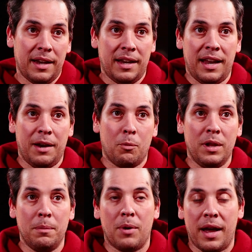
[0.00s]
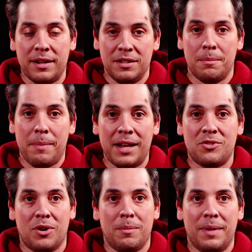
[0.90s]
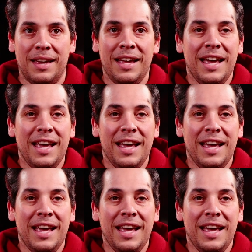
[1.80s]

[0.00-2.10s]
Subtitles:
and it really brought into the mainstream that